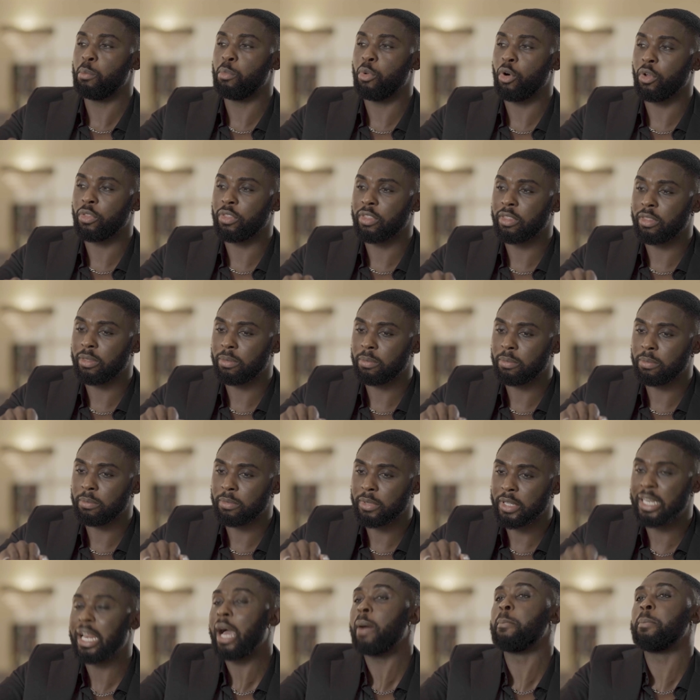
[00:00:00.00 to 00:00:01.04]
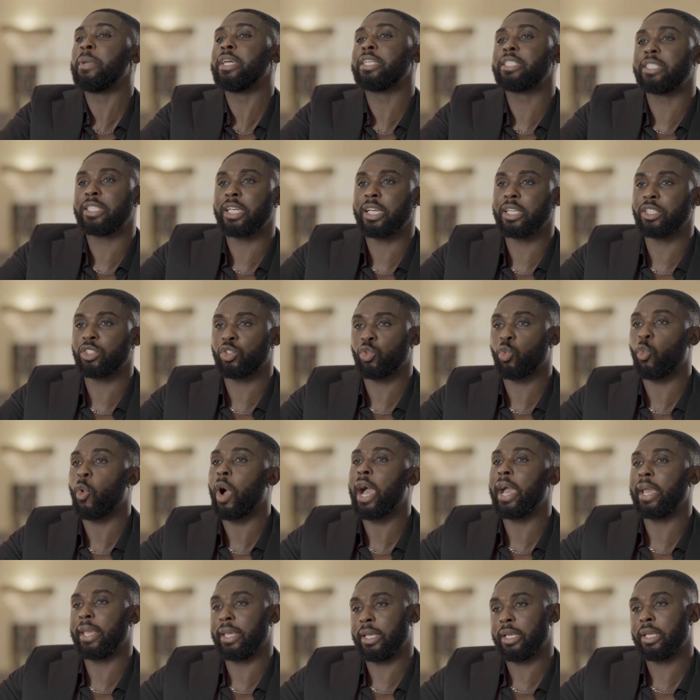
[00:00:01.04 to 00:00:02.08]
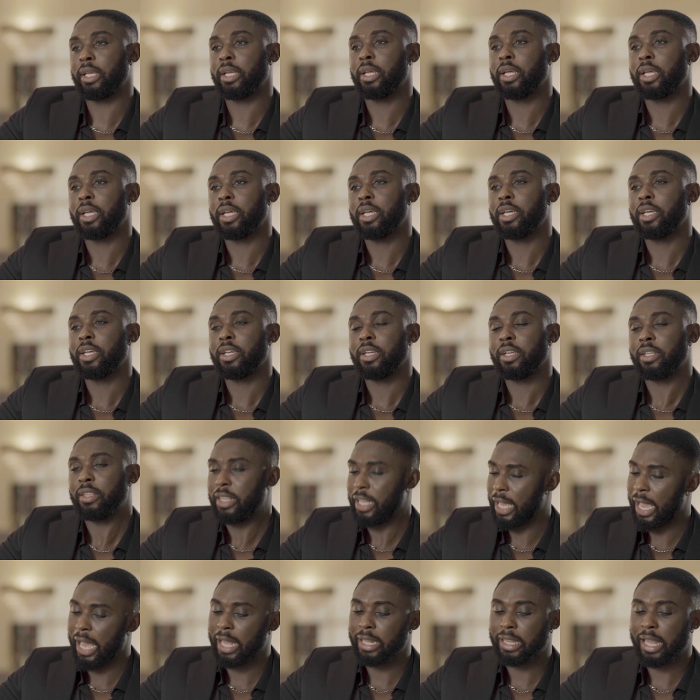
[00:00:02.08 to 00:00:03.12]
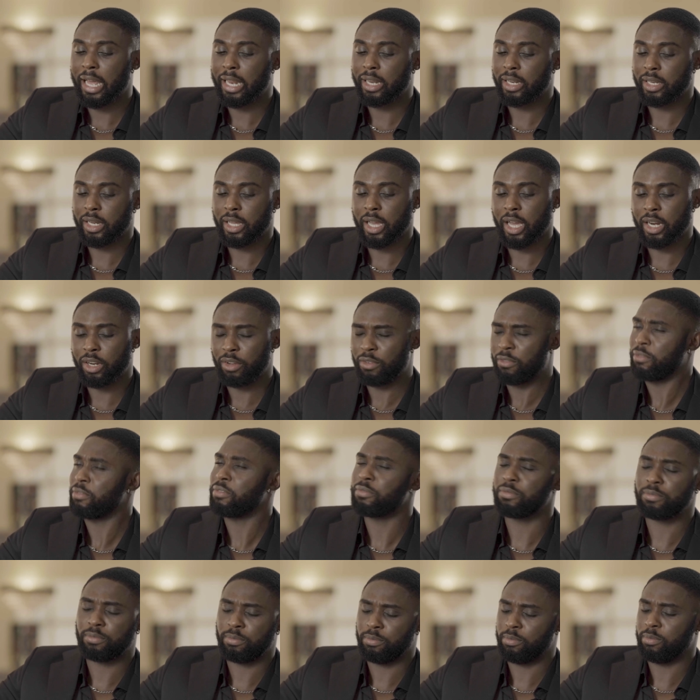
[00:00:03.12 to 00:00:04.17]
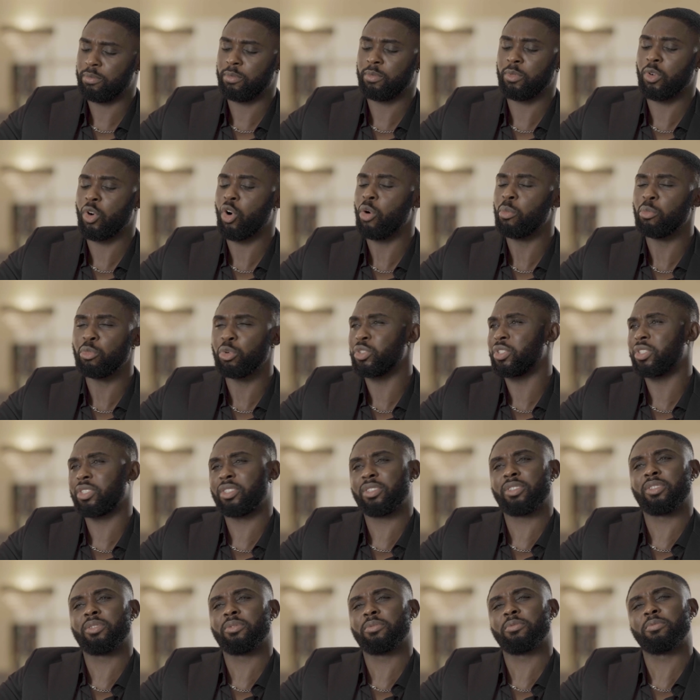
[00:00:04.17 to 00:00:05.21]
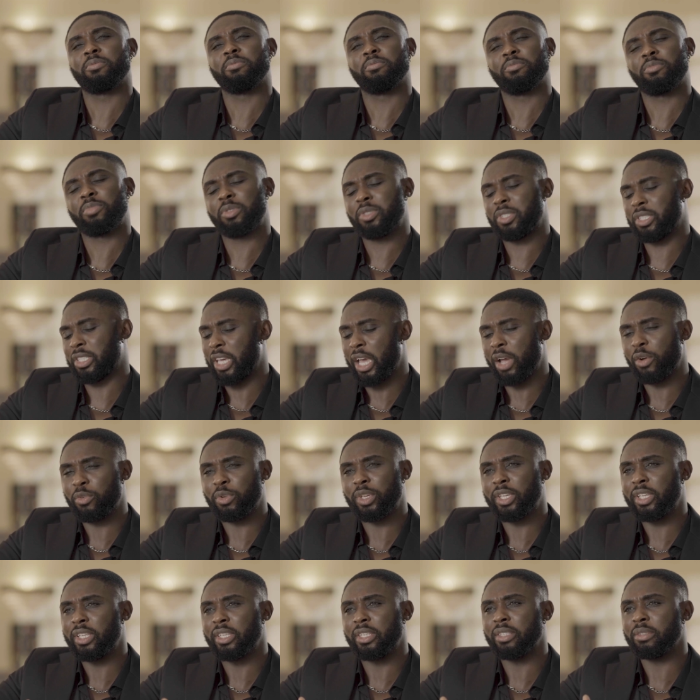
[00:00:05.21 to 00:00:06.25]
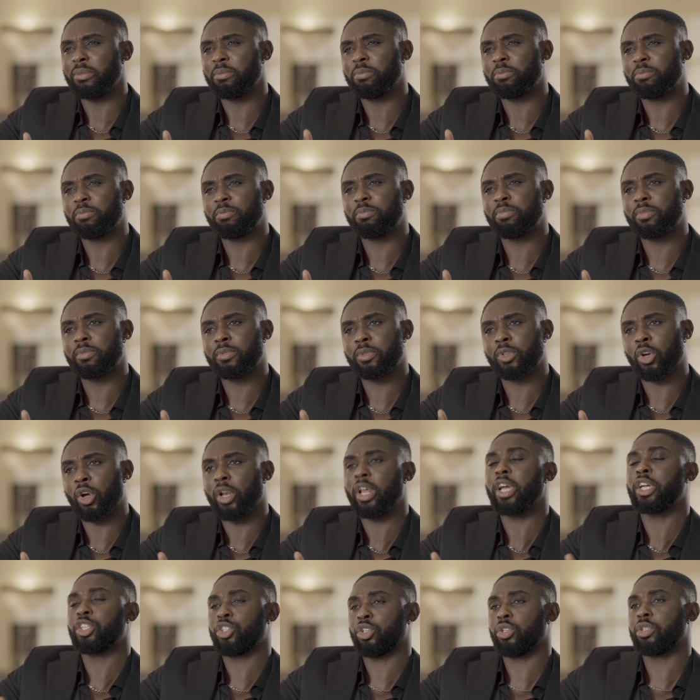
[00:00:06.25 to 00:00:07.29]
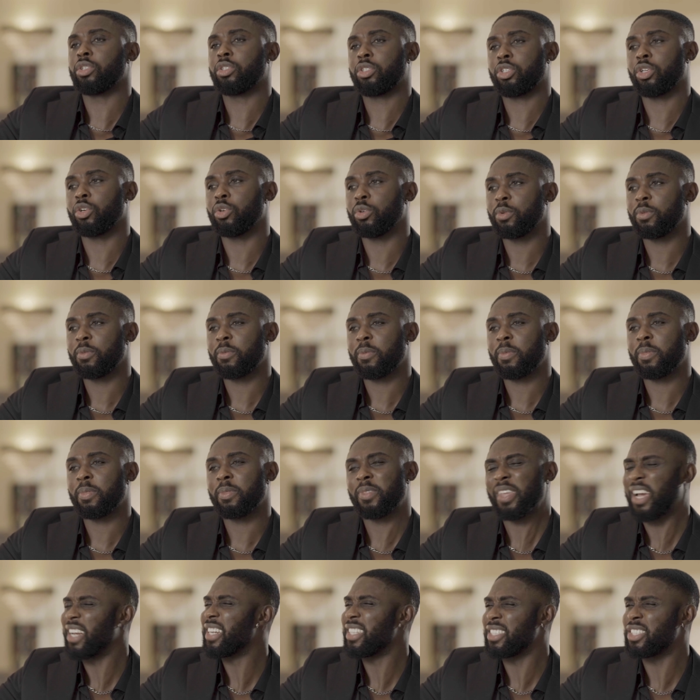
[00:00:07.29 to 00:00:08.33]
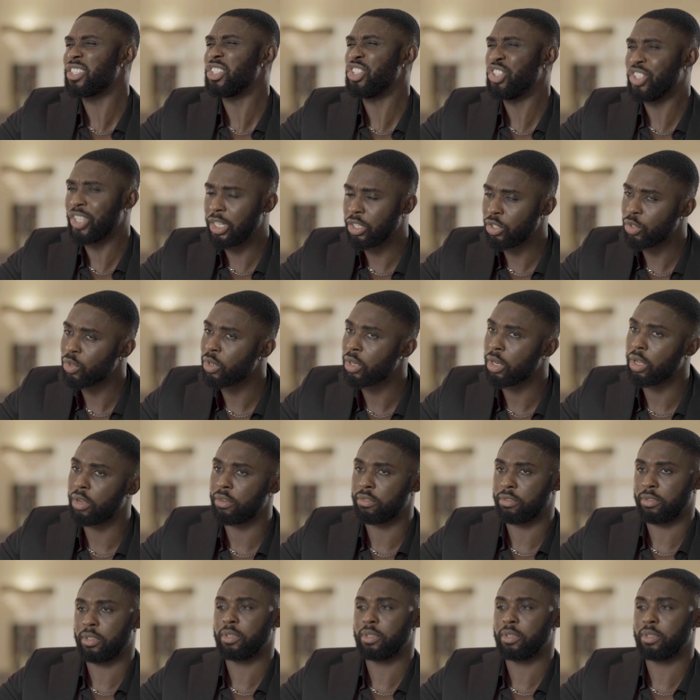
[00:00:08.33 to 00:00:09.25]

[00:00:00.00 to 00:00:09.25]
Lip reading: But it now made sense why they had that kind of almost scary connection. So they had this genuine love.